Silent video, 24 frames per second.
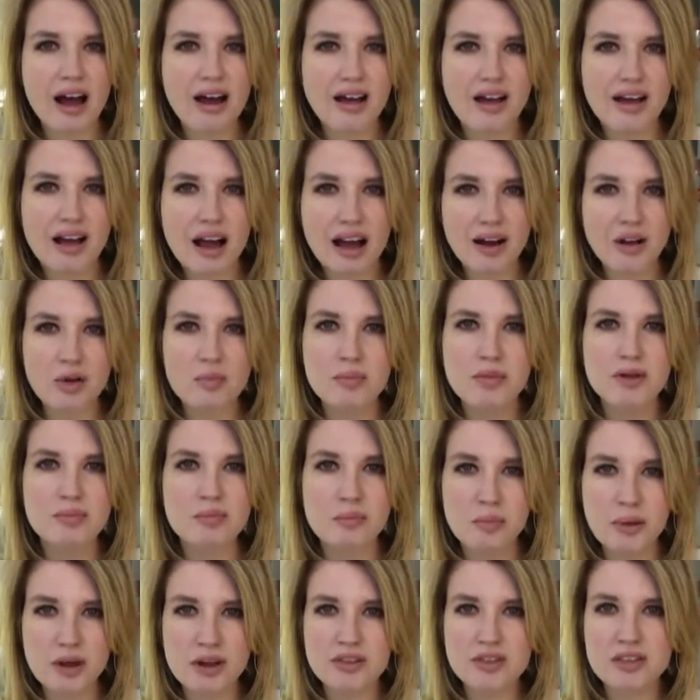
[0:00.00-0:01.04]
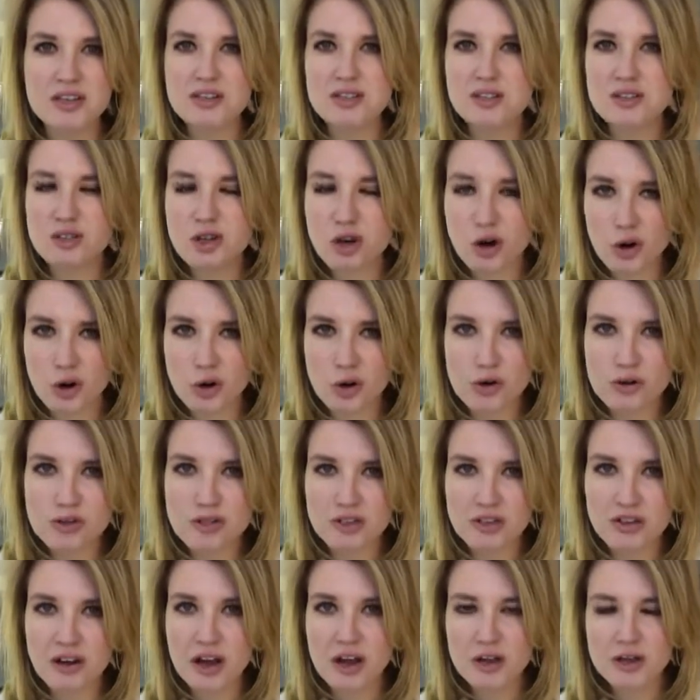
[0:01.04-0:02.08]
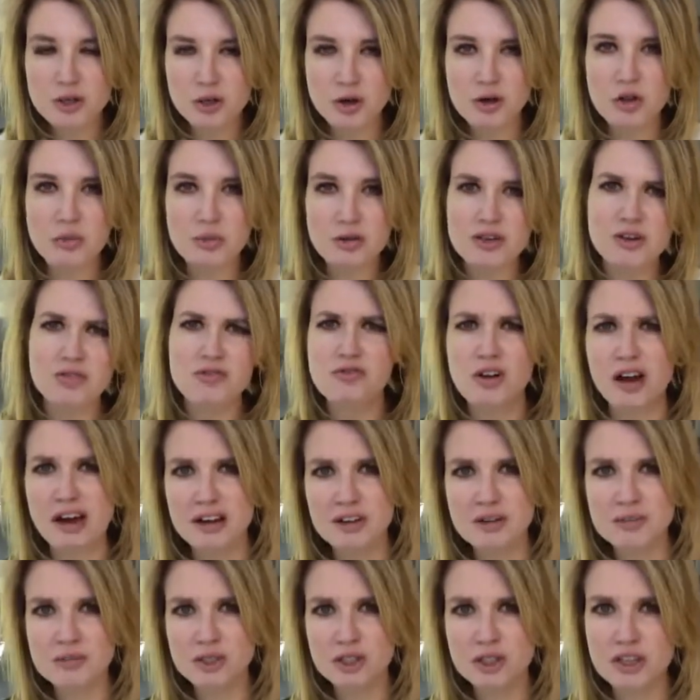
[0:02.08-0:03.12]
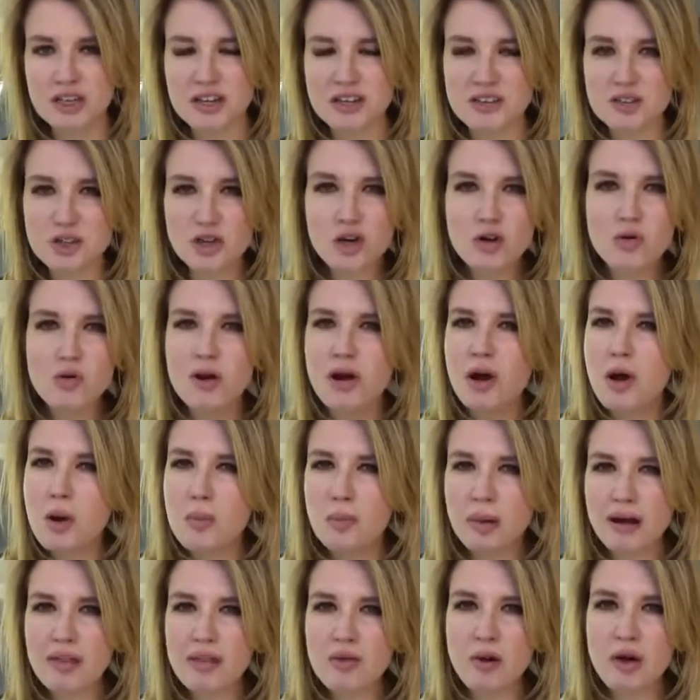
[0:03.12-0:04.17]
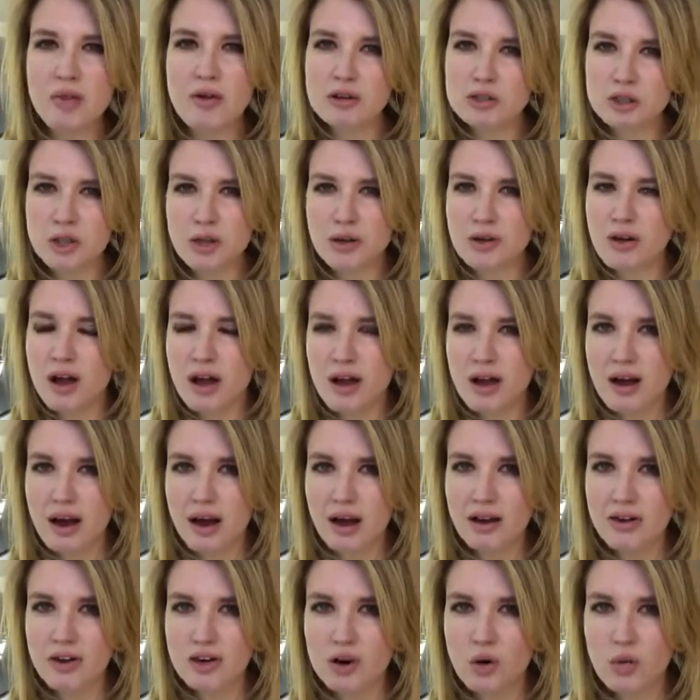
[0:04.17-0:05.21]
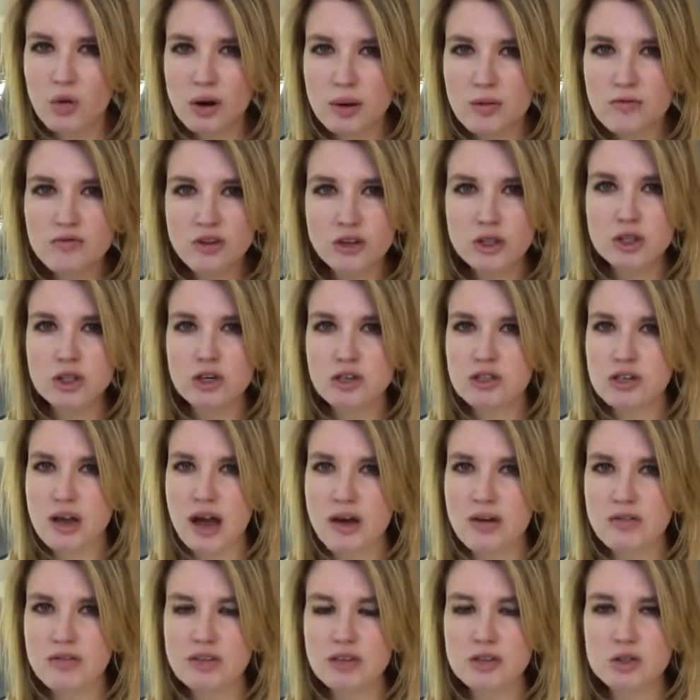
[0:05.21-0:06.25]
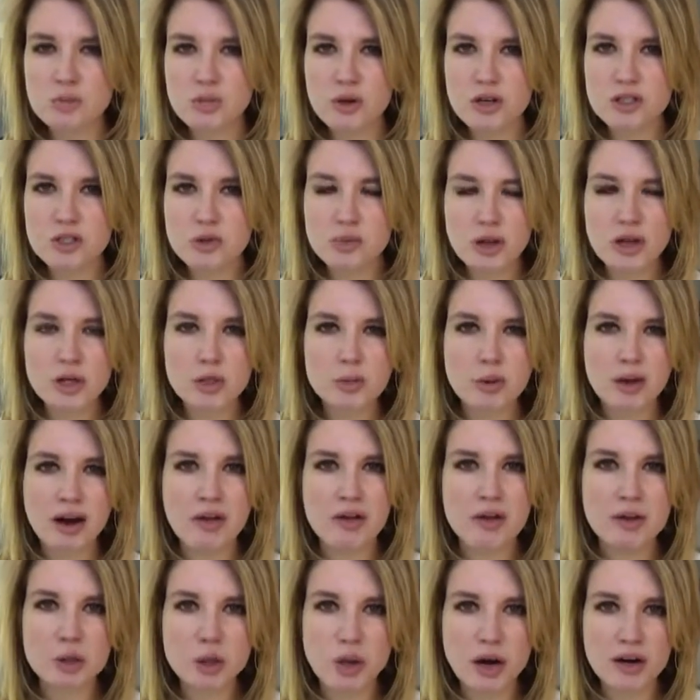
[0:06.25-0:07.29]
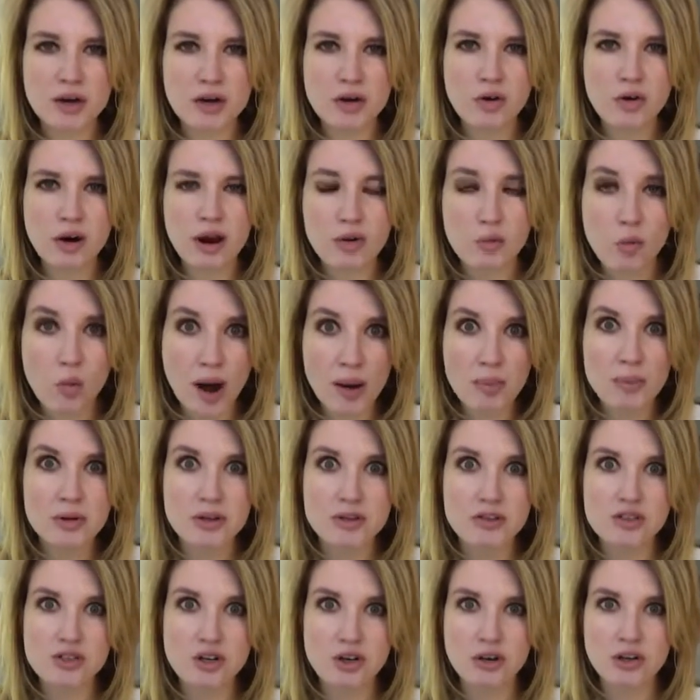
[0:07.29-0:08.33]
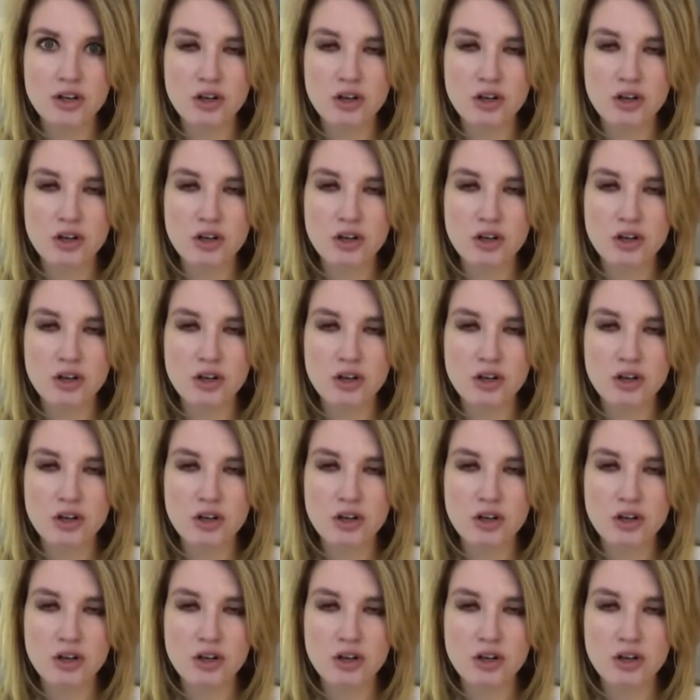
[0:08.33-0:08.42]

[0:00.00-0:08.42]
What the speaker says: element bit these turtles and turned them into fighting machines. By the way, they're saying, William Fichtner's having this big speech about how they tried to create weapons or,